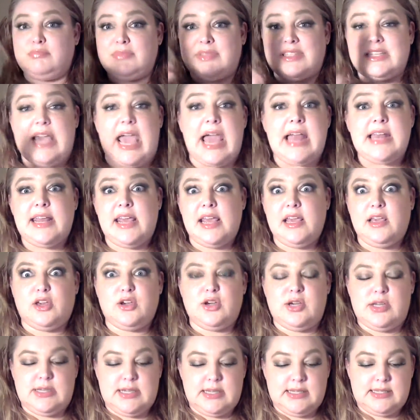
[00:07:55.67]
get a
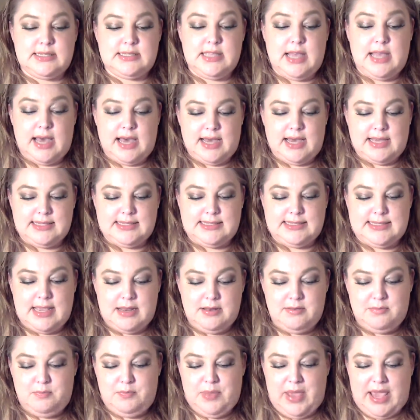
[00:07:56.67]
good uh,
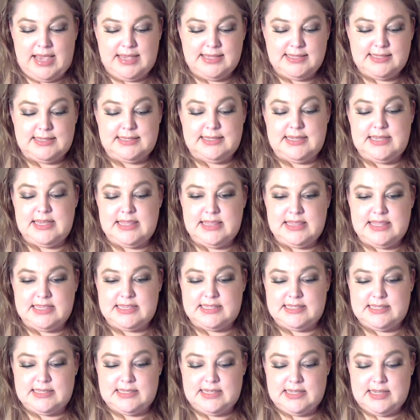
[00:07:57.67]
scent base.
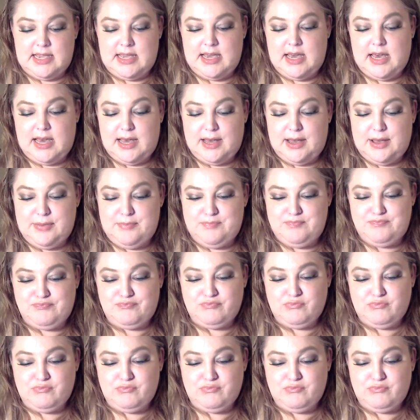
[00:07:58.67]
This, um,